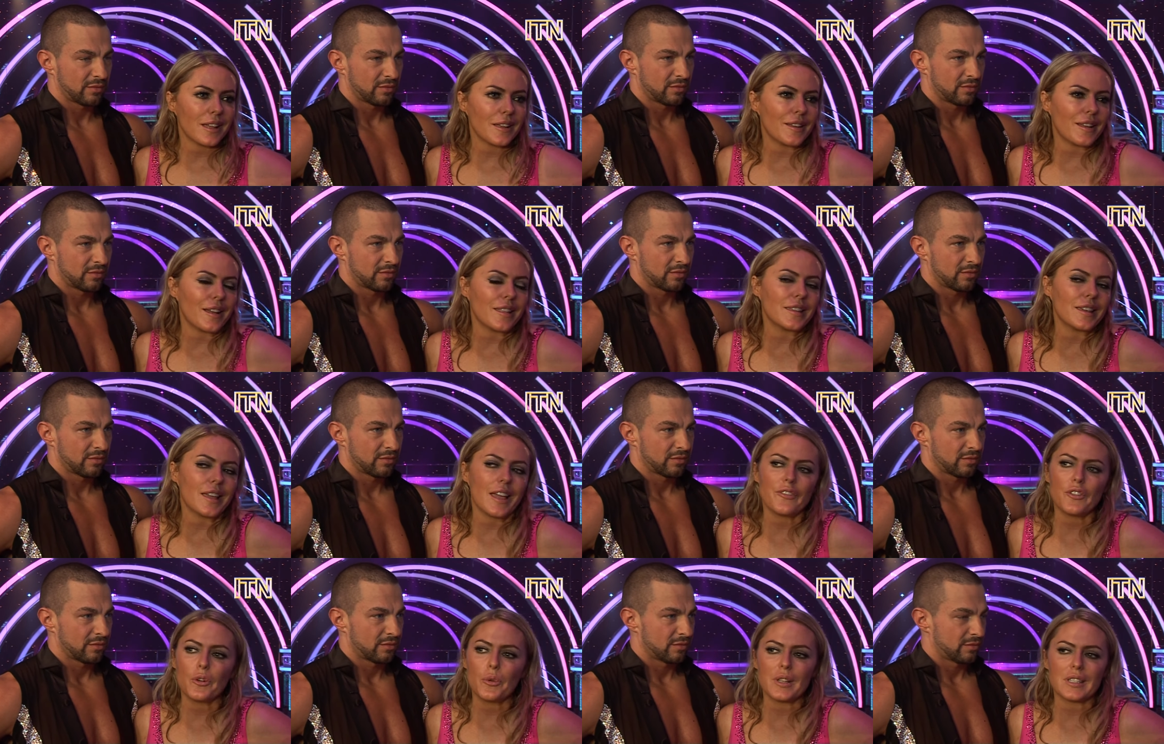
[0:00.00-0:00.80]
Speaker 1: I think
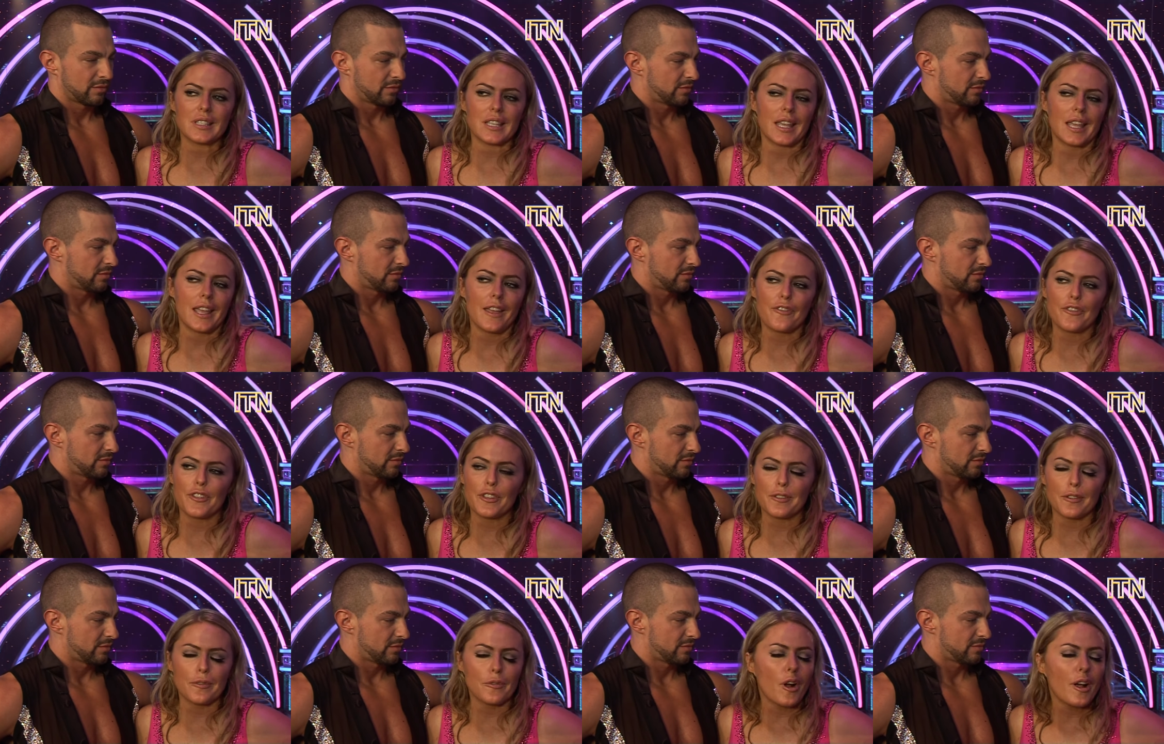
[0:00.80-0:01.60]
everyone's here for
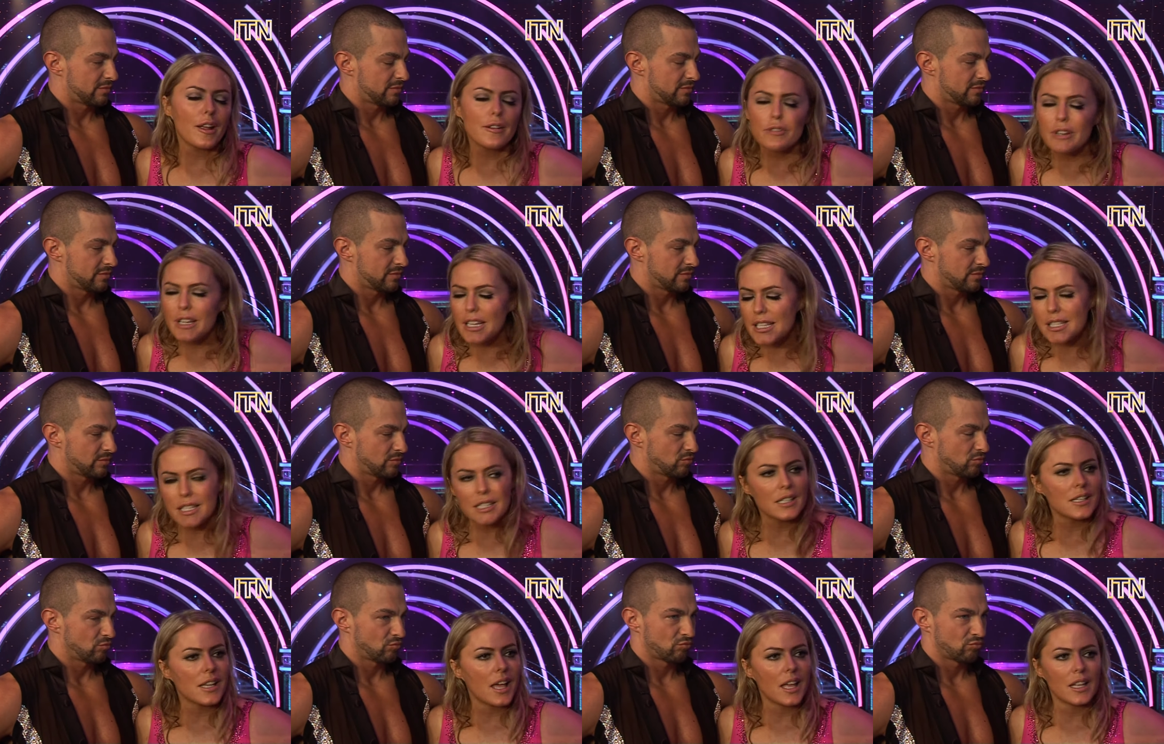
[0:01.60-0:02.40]
the right
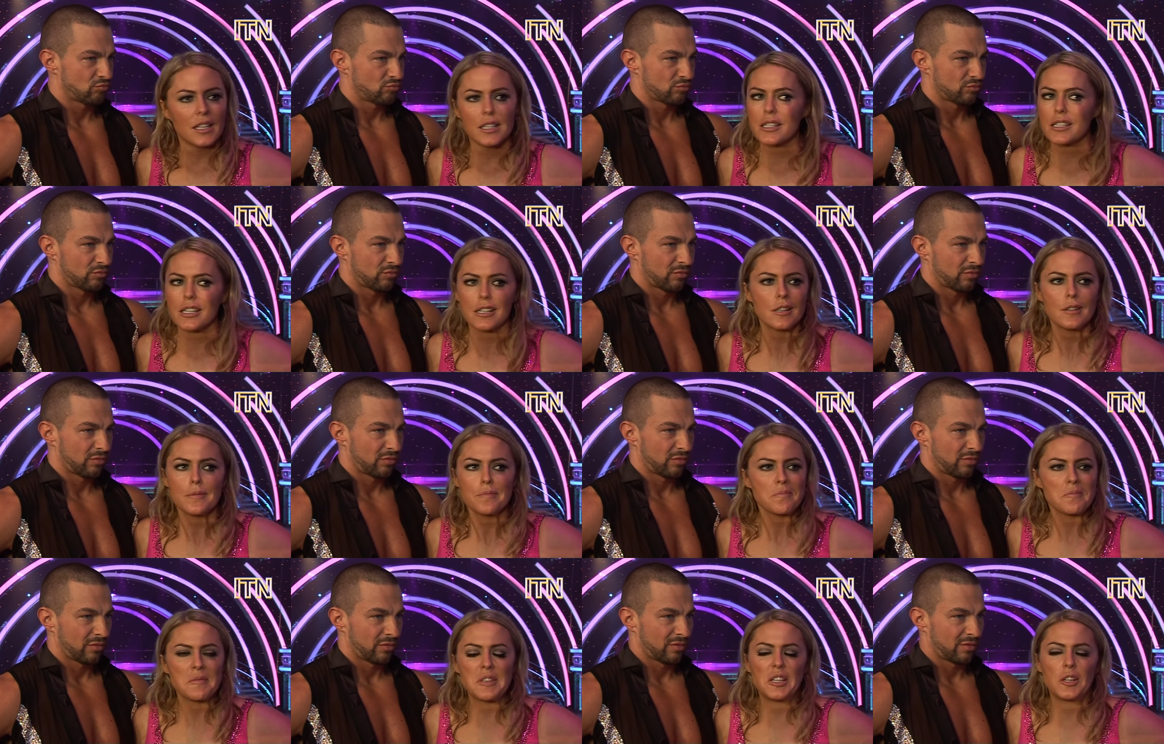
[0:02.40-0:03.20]
reason. And,
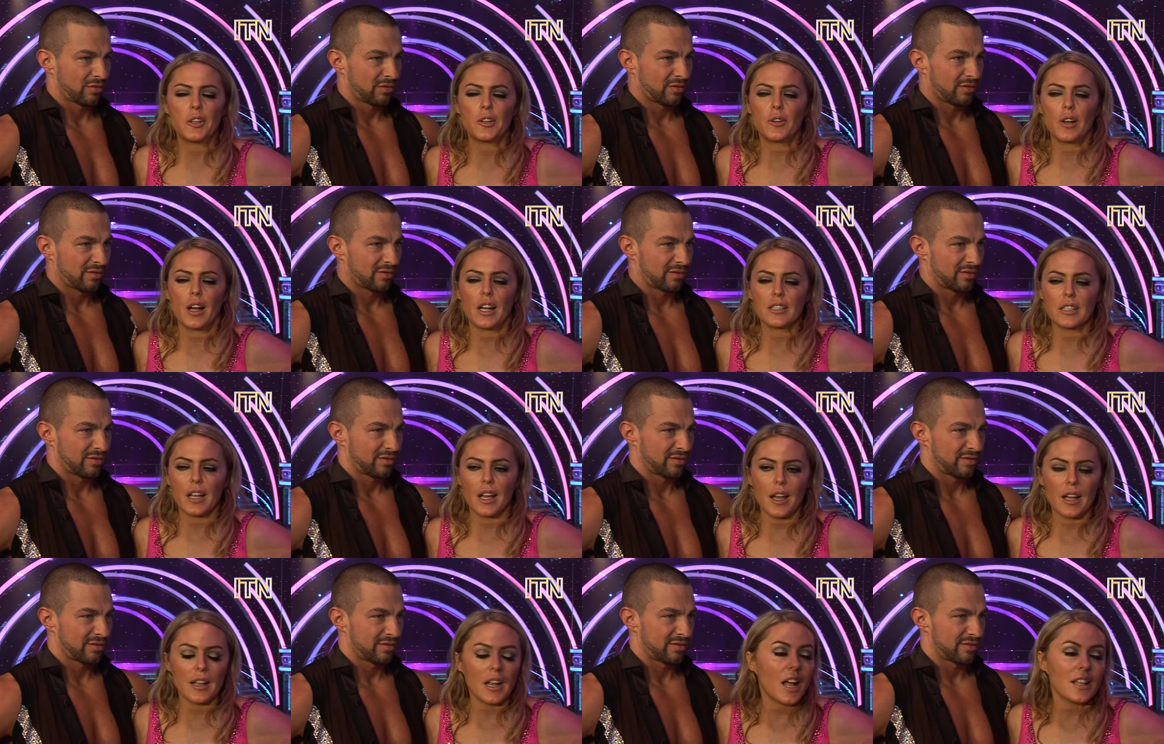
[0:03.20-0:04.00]
you know,
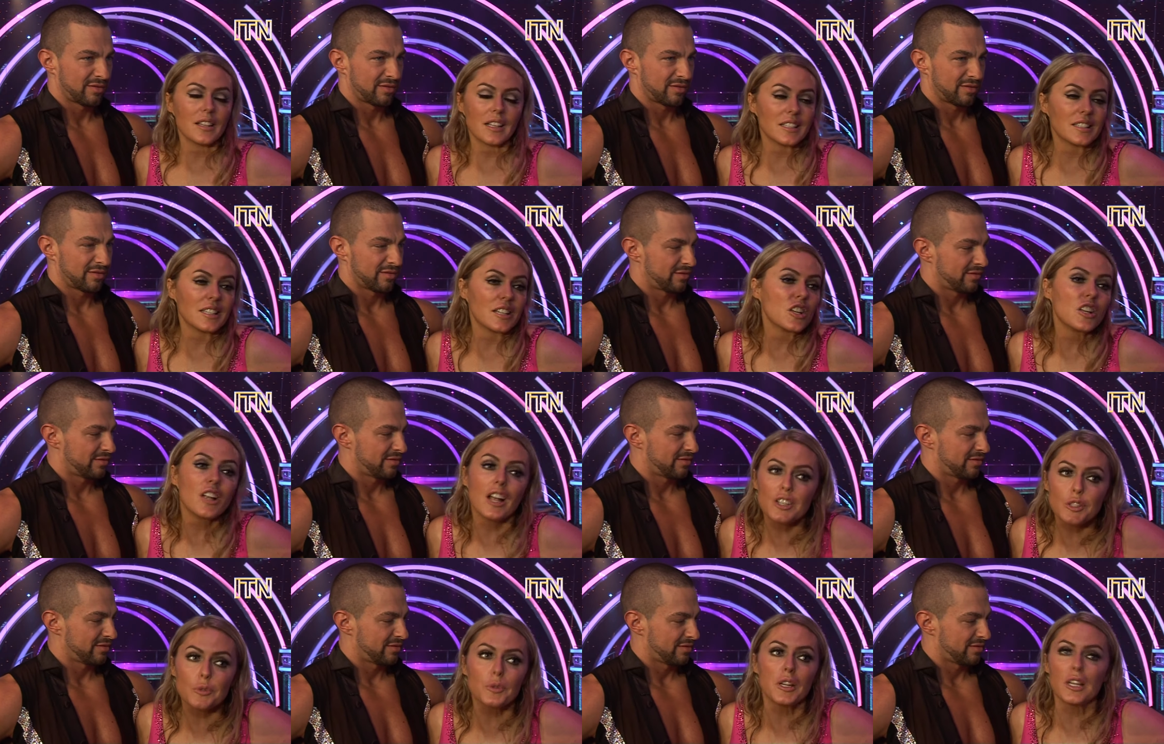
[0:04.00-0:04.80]
I, I, like I said, I
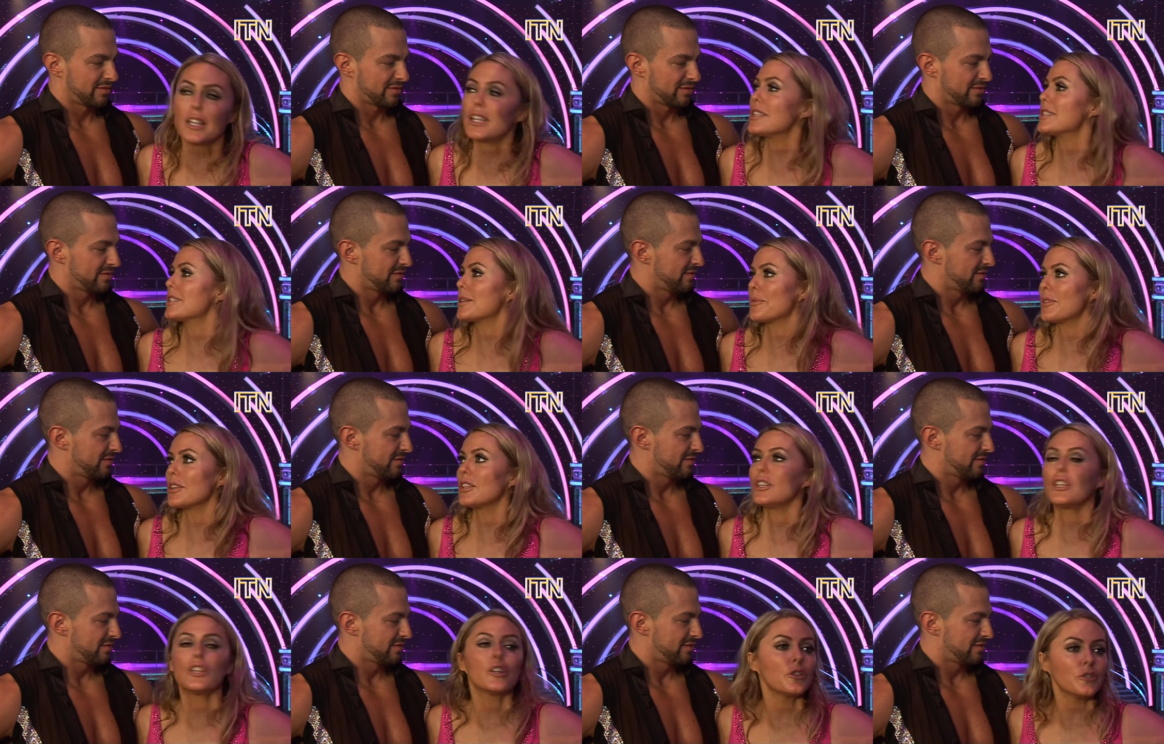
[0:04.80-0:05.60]
just want to learn something
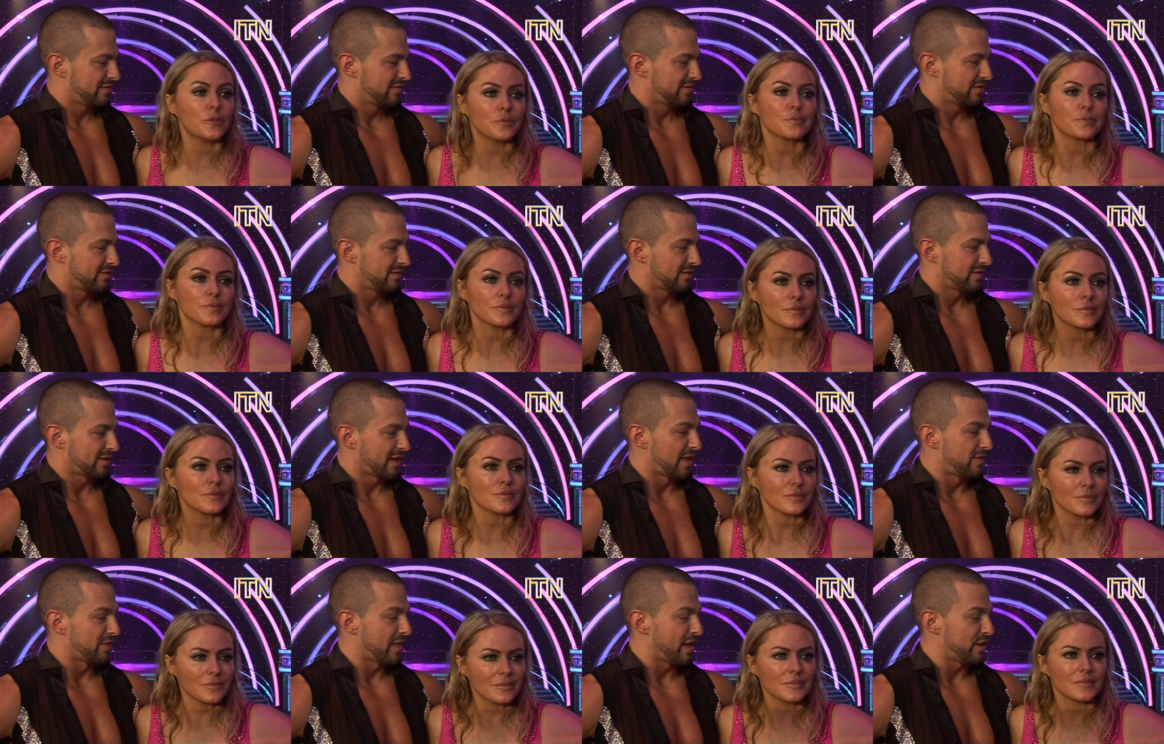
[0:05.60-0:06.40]
Speaker 2: new.
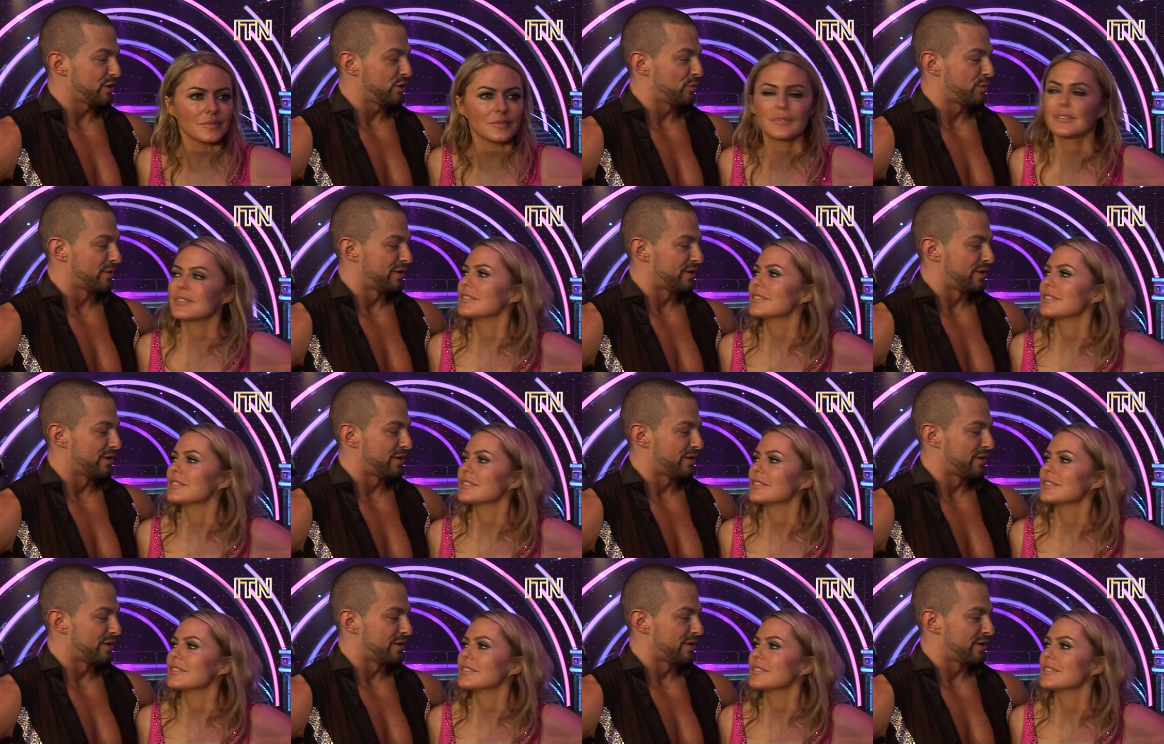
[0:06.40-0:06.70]
And that you